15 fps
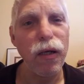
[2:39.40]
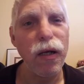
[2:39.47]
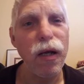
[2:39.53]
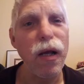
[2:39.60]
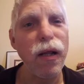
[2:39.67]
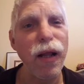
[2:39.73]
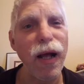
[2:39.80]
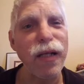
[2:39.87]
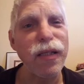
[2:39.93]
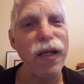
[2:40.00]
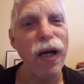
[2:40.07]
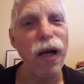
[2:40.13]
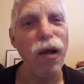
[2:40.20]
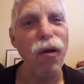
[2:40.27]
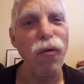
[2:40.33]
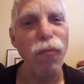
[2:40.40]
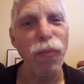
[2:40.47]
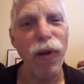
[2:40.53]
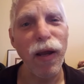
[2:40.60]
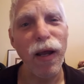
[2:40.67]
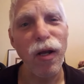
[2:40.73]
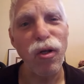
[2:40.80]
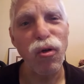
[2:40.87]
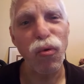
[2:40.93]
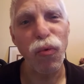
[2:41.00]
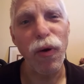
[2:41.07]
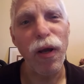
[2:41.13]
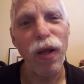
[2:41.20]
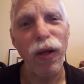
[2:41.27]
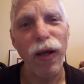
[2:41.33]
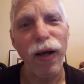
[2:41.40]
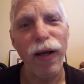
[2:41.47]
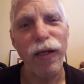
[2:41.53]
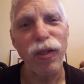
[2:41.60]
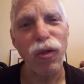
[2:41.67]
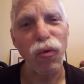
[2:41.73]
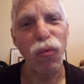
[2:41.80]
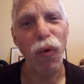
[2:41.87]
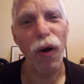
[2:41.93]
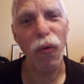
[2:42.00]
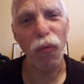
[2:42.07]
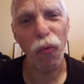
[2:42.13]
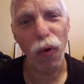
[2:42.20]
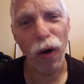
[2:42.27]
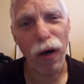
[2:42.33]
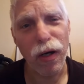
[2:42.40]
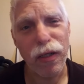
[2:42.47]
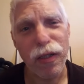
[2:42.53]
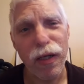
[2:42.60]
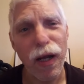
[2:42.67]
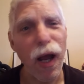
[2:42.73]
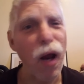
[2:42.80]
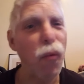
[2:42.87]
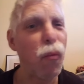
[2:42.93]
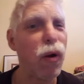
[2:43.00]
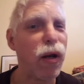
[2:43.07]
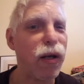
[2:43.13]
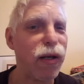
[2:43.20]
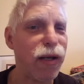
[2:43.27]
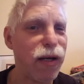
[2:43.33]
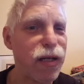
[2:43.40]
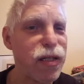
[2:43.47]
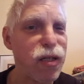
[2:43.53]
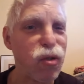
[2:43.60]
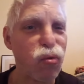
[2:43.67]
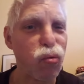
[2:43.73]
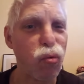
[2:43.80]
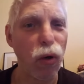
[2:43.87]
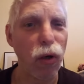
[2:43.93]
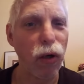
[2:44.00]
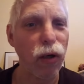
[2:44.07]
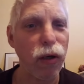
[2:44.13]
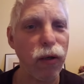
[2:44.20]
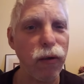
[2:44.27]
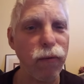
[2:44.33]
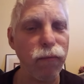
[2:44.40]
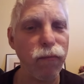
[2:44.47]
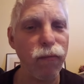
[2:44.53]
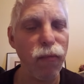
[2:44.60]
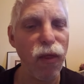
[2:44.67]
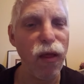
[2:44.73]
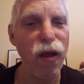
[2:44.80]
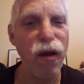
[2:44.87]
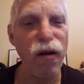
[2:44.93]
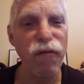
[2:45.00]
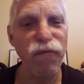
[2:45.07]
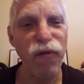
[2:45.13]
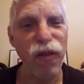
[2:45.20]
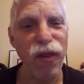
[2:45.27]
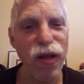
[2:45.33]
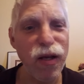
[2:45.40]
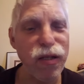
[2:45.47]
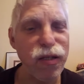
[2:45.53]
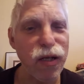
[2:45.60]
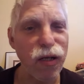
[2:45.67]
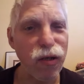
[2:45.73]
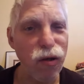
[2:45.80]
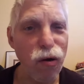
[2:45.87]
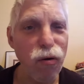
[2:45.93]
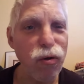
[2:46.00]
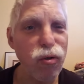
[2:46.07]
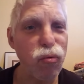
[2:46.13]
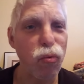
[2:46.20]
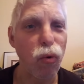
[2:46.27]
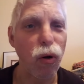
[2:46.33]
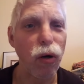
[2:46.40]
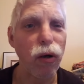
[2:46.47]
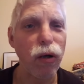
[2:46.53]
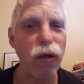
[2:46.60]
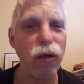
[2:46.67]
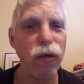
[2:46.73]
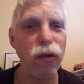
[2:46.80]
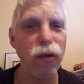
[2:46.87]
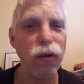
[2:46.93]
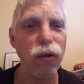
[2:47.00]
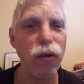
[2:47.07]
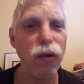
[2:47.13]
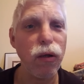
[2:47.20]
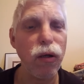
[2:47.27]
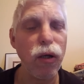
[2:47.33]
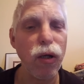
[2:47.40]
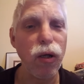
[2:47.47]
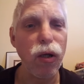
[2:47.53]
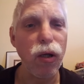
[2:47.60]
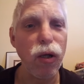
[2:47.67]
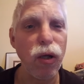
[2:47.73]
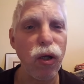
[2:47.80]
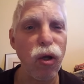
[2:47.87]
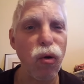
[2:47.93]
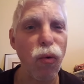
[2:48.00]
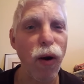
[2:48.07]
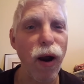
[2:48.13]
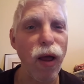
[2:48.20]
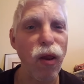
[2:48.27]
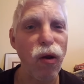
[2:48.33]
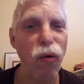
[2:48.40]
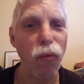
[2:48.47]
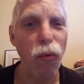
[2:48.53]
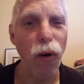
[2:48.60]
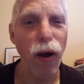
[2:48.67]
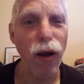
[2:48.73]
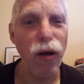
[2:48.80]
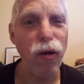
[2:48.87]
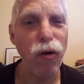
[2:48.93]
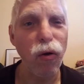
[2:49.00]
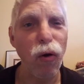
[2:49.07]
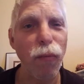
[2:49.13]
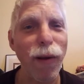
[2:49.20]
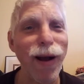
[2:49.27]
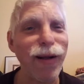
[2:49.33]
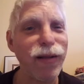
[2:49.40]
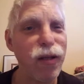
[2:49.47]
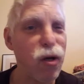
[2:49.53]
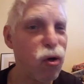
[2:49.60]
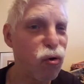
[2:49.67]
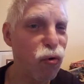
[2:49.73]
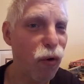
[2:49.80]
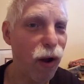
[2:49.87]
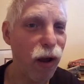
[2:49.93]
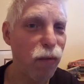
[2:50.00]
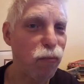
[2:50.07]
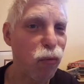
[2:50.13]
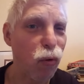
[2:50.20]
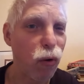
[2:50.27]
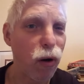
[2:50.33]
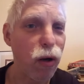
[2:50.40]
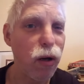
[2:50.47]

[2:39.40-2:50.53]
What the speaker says: That's how you begin to realize what works and what doesn't work. For things that don't work, you either, one, go back to the drawing board